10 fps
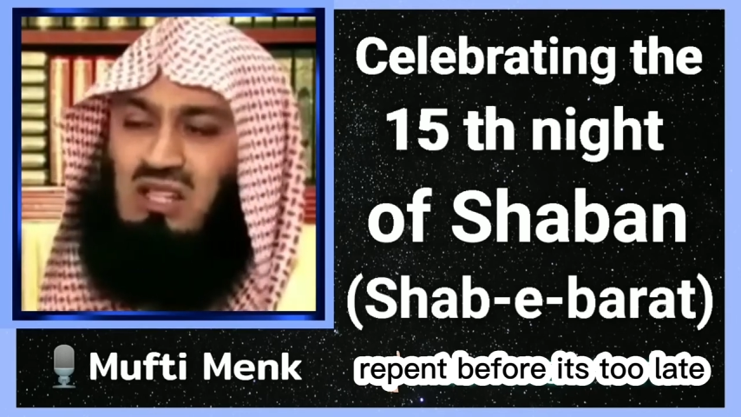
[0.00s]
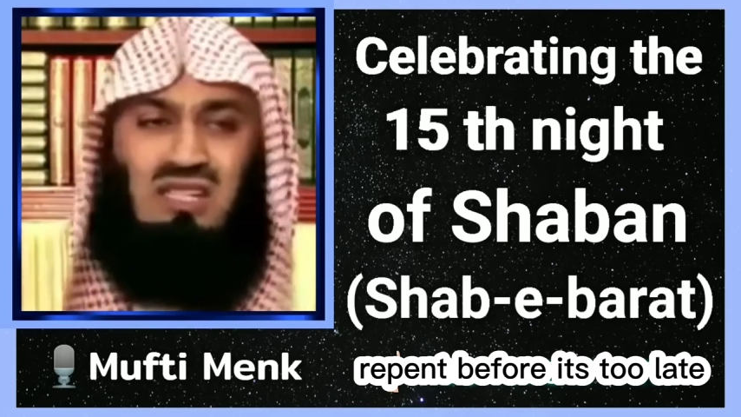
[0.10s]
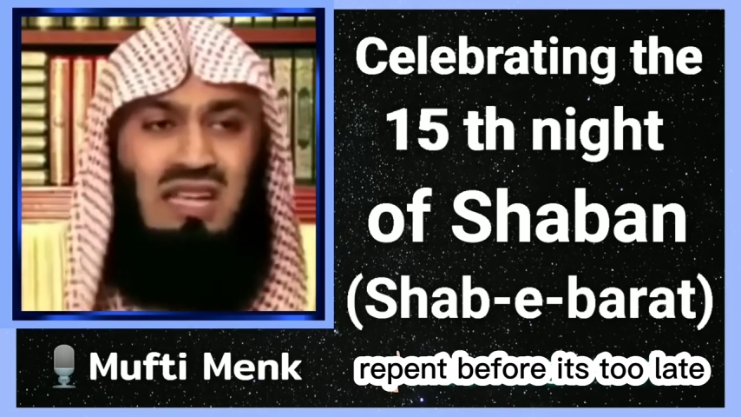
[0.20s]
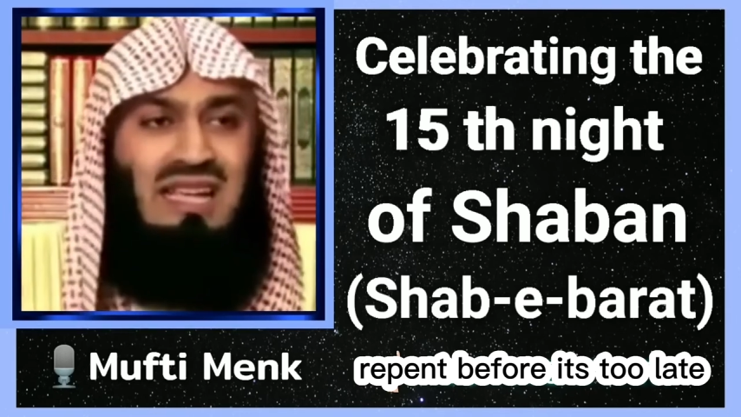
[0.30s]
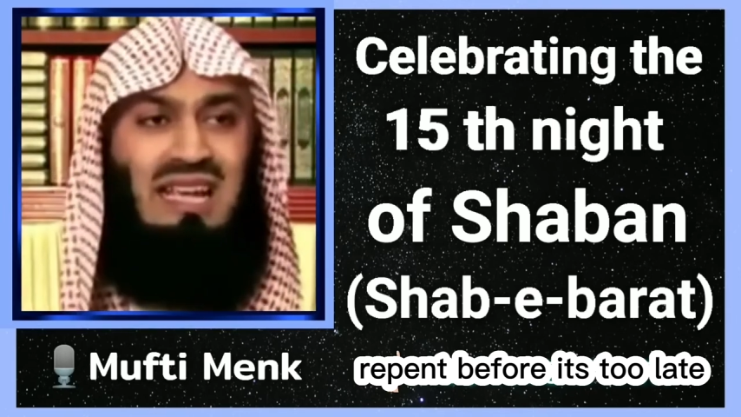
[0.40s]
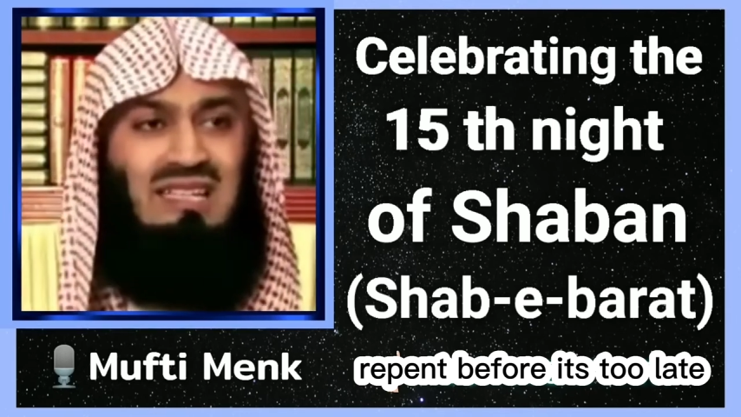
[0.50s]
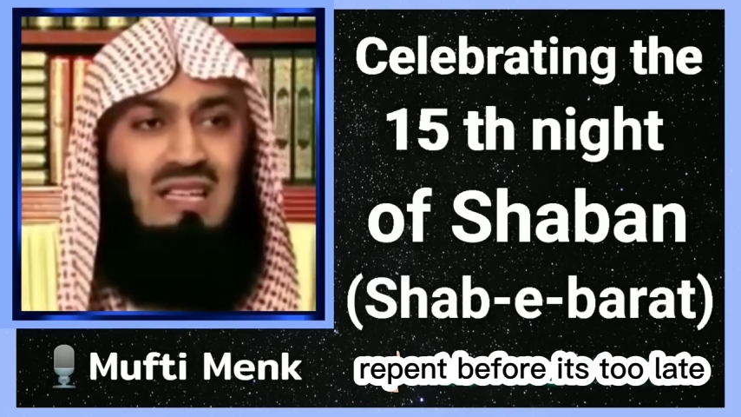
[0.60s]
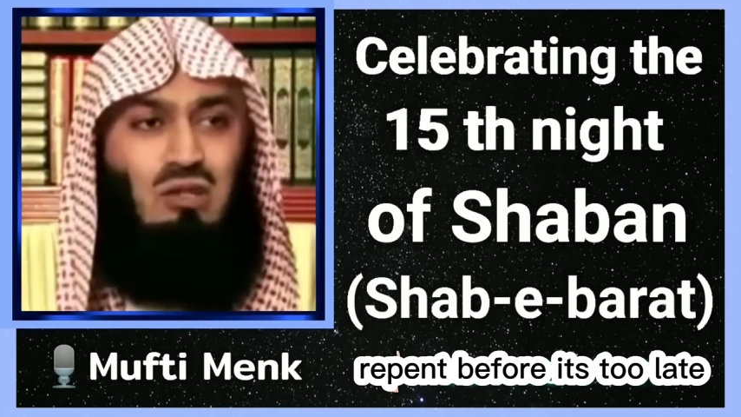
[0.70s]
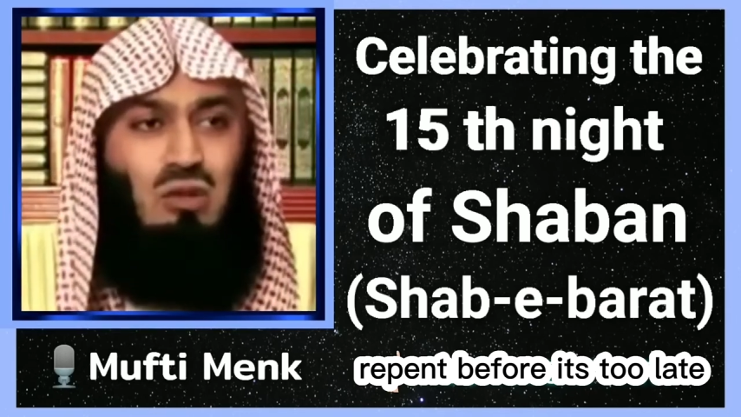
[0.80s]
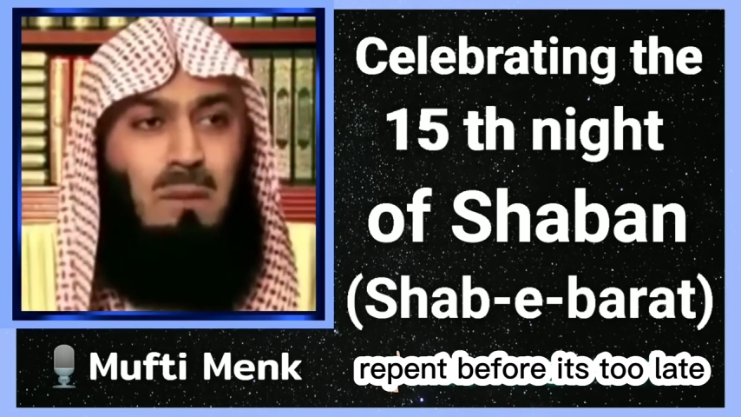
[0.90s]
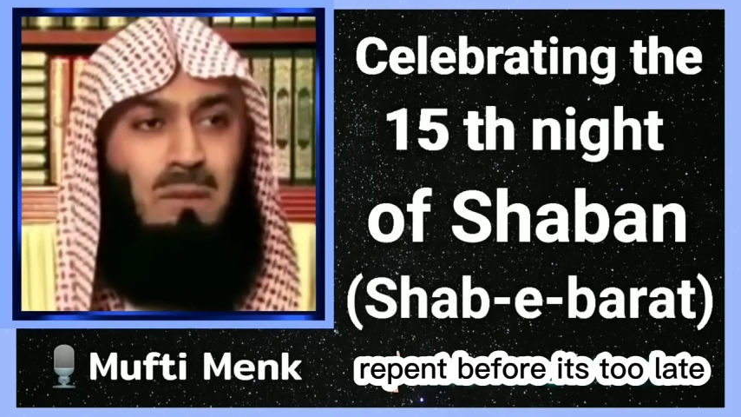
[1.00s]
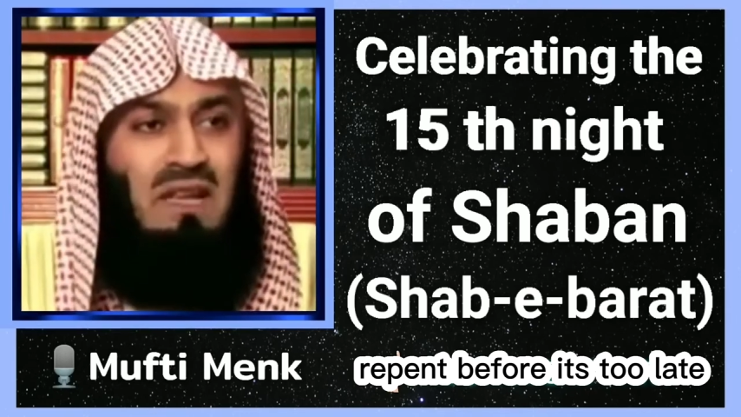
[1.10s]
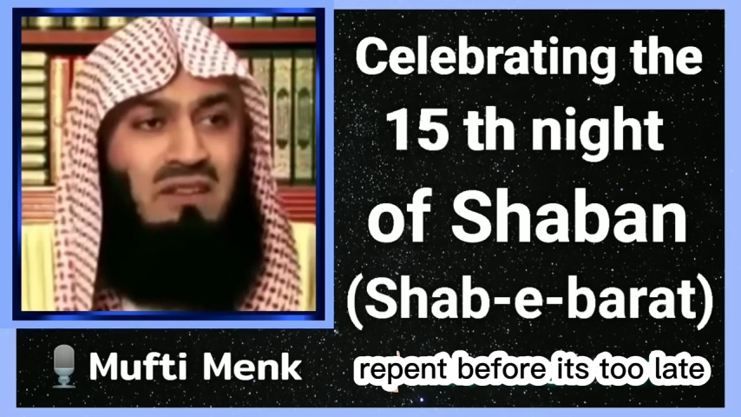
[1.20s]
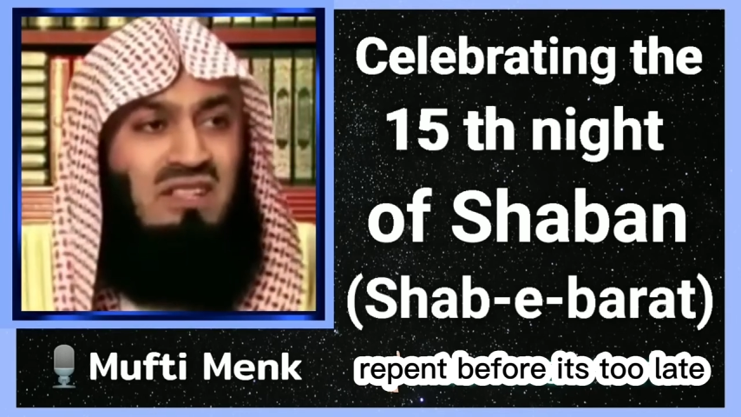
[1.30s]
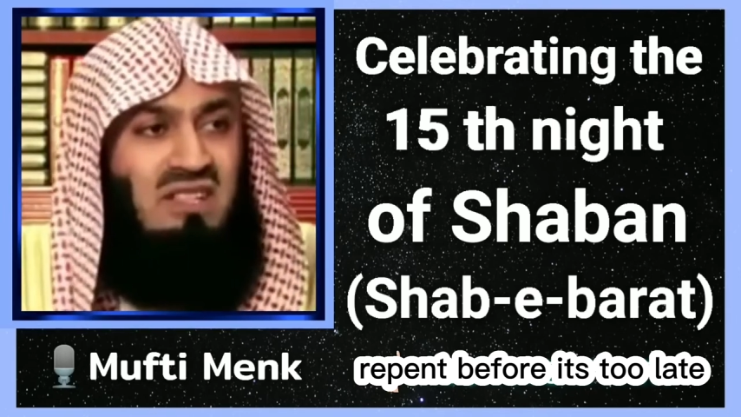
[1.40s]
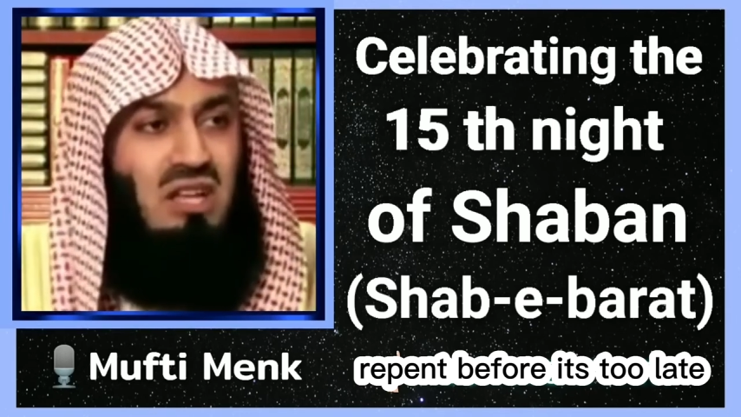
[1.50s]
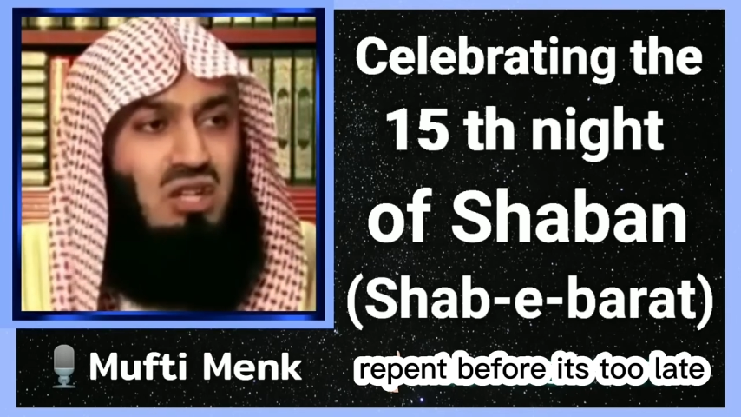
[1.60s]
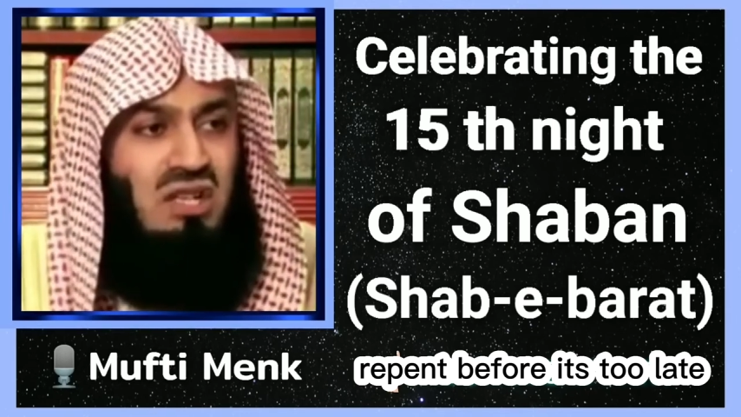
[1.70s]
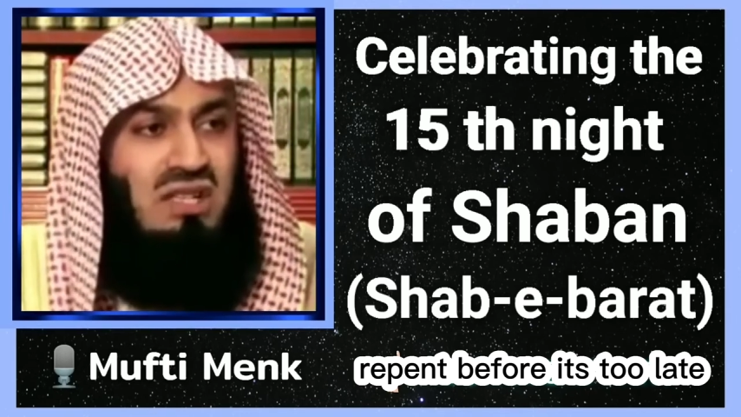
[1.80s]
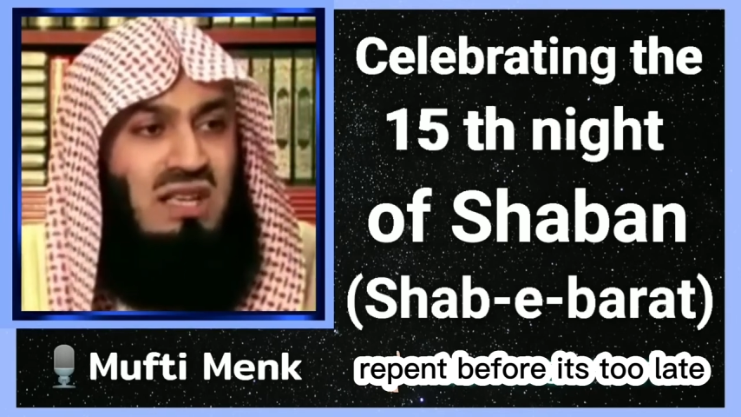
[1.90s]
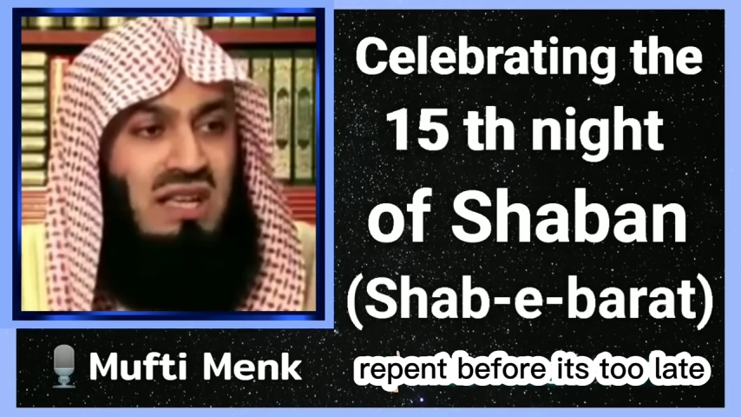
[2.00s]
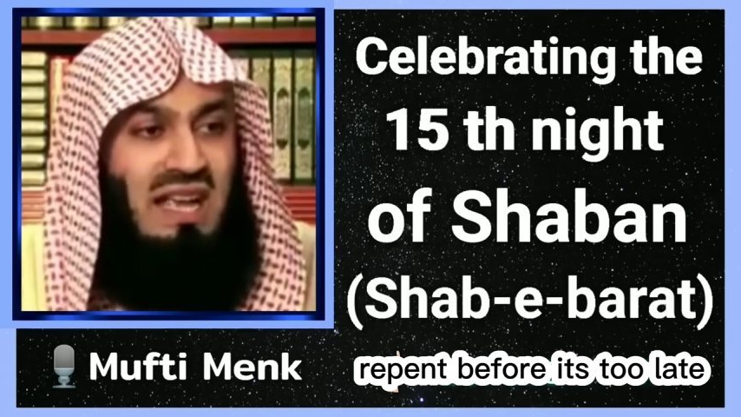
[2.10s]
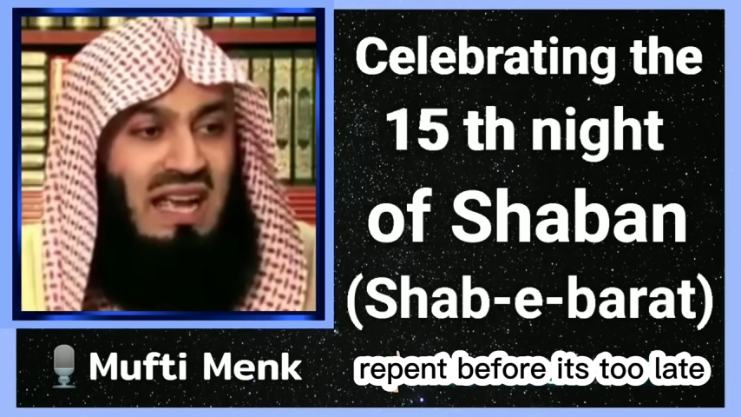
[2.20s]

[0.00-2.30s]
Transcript: just like he did to the previous nations,